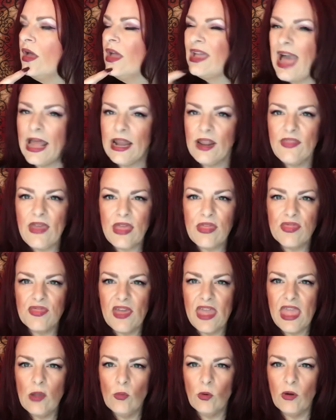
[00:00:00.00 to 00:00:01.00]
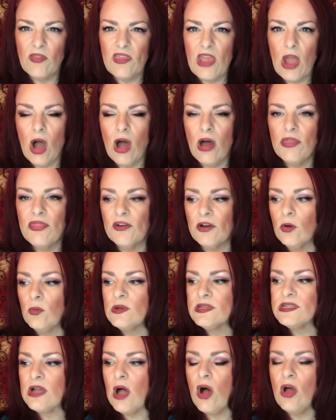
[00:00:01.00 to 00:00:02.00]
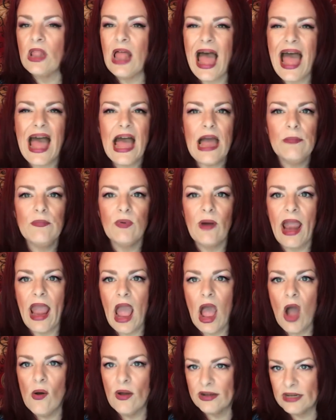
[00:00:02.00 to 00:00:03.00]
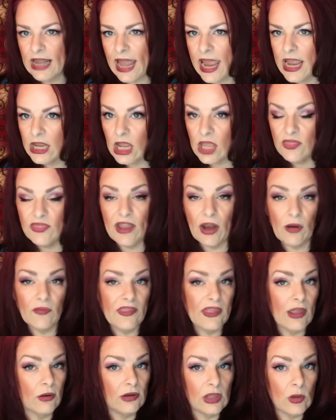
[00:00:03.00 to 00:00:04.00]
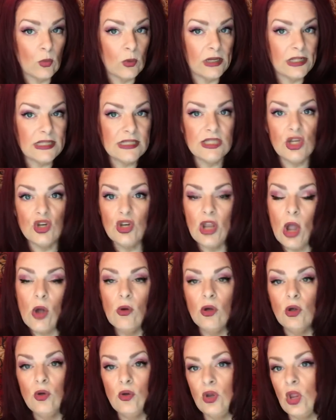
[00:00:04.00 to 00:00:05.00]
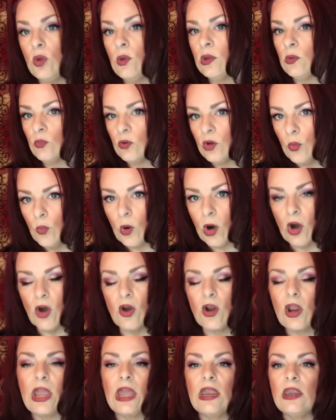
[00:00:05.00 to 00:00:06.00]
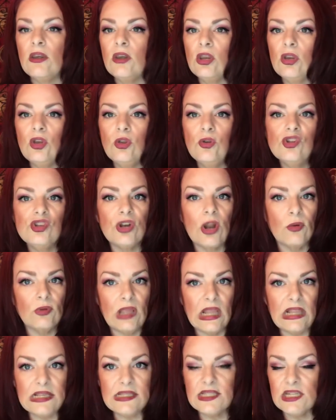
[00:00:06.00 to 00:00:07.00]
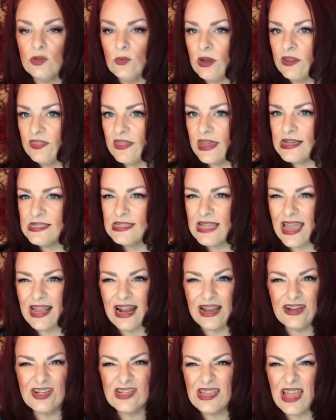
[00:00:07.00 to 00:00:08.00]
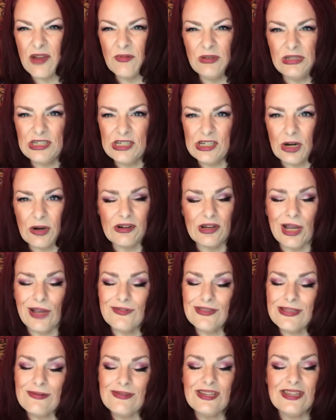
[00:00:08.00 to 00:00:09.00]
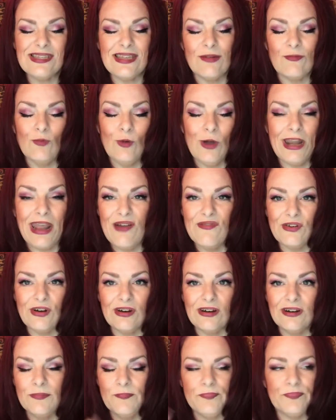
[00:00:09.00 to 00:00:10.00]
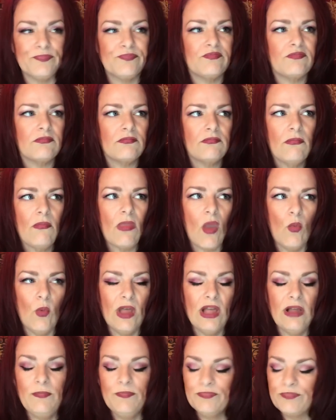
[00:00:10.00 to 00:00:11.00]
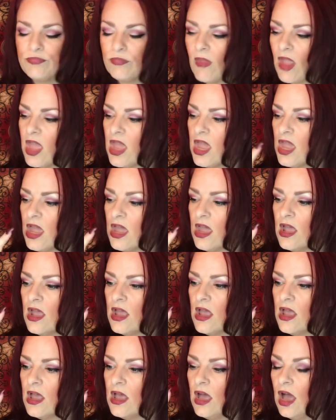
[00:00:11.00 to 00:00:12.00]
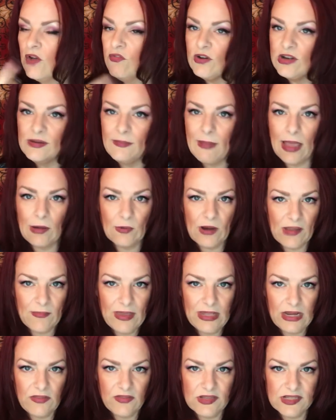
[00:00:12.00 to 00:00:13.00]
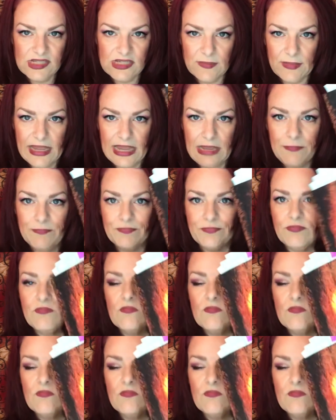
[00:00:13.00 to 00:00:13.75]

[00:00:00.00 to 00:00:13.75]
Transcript: kind of that thing where the author was all highbrow and like they're the only ones that know hoodoo and root work and you should only listen to what they say. And I just got really turned off. So I was just like, whatever. Well, a friend of mine recommended this to me.